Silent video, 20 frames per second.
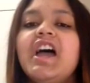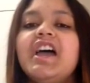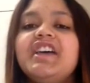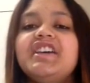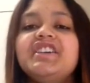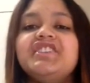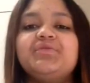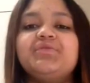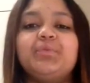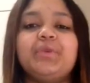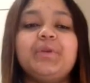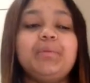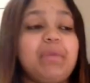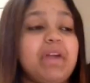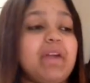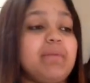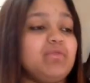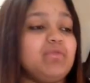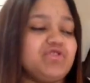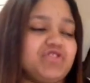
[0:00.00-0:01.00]
is when
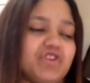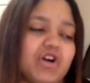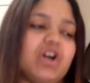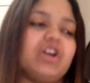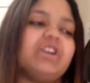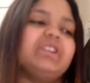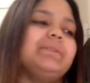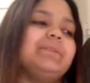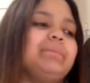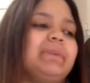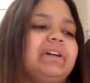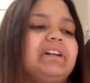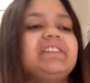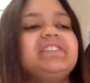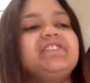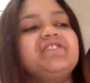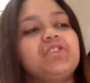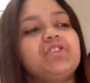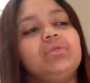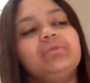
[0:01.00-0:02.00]
people talk on the
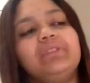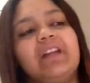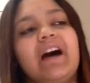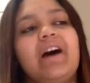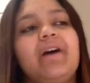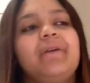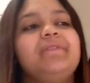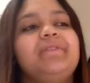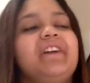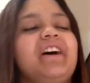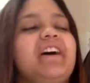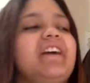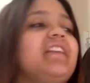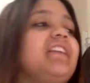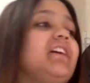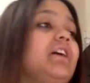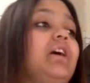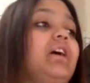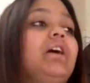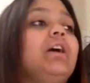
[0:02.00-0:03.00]
bus so loud that
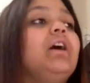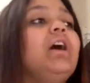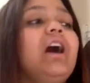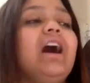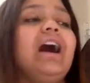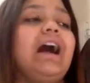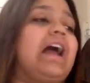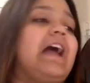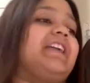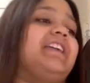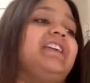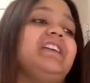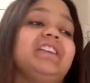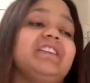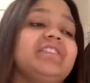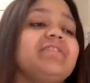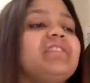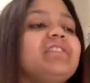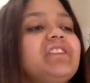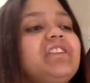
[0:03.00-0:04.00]
I
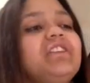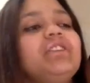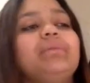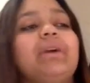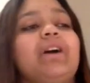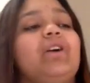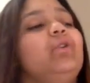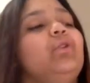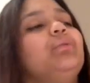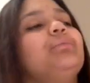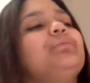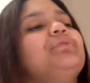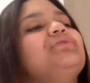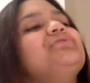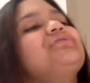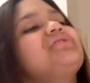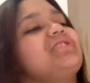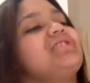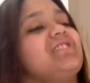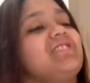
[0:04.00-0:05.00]
can't even hear my own
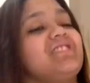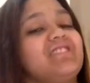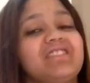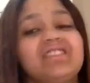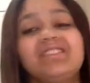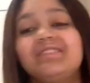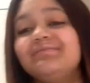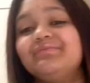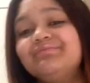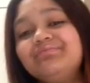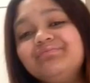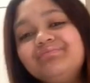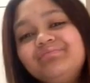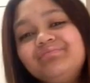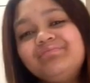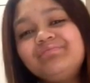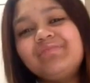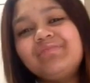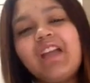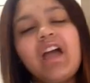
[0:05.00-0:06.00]
music.
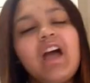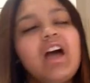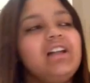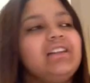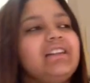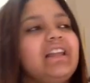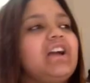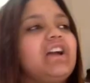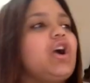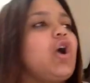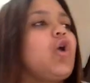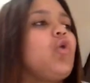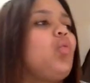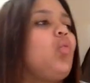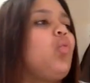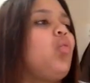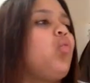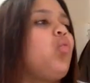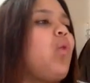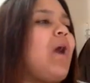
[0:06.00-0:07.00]
Like,
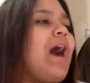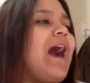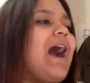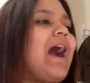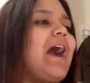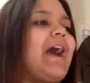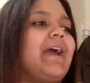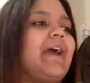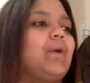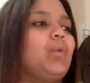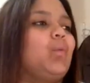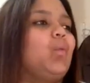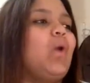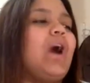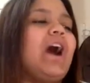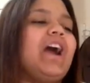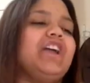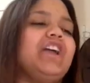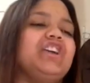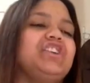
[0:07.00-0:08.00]
why?
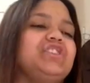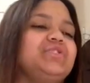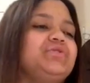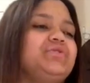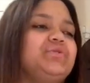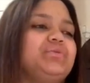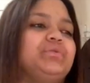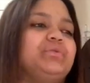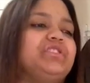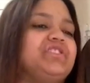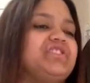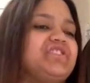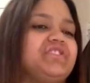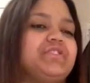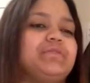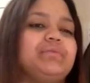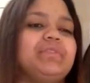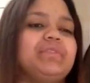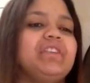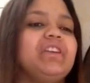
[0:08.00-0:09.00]
Why are you doing
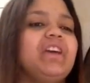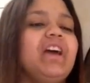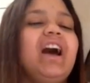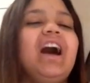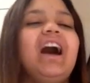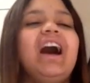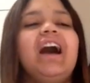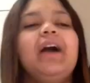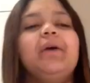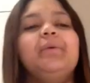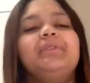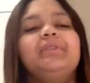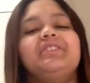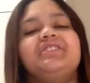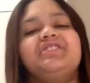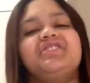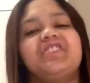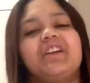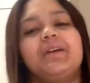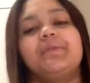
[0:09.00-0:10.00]
this to me? I want
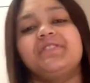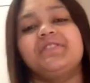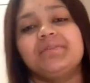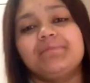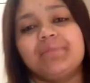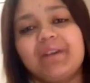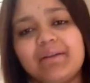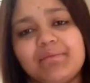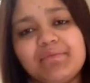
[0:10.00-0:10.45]
to jam to my